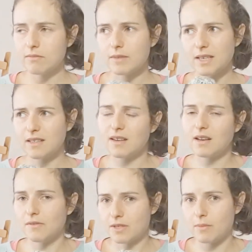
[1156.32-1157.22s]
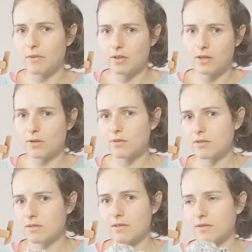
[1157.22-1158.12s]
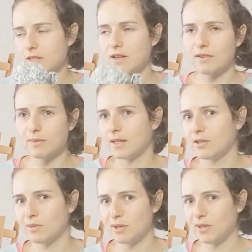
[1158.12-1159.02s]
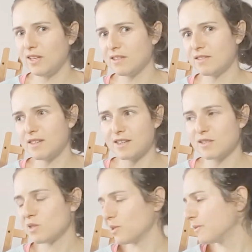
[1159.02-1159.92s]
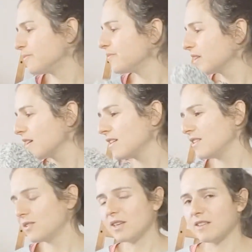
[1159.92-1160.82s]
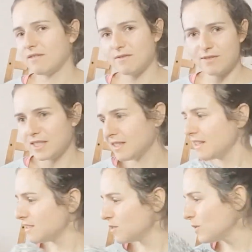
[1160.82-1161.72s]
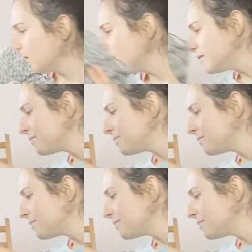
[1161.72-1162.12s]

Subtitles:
I think I have some of the notes of the stuff I'm telling you about here there, so you can read it there as well.